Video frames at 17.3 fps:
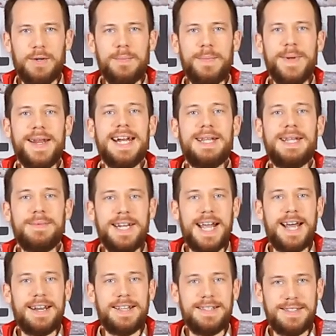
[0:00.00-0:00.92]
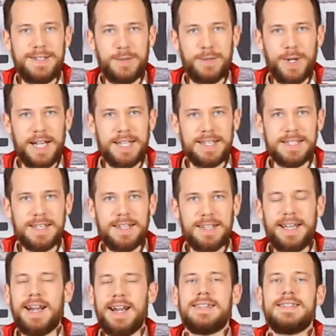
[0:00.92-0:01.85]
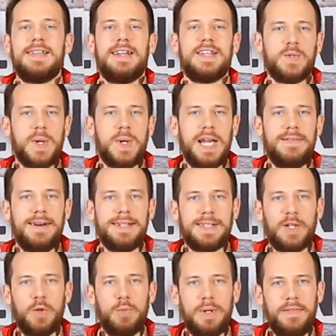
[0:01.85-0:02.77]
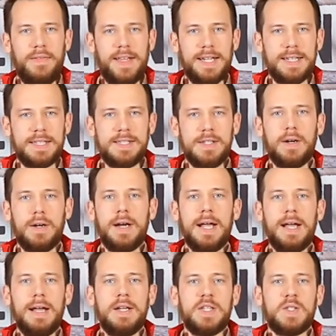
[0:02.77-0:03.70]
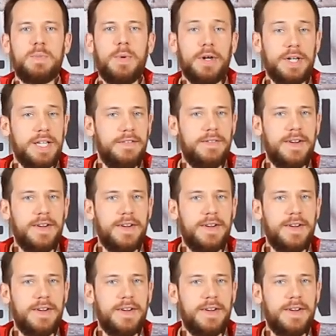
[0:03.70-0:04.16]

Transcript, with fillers: As dry cleaner to safely remove fresh and light dirt, such as guano,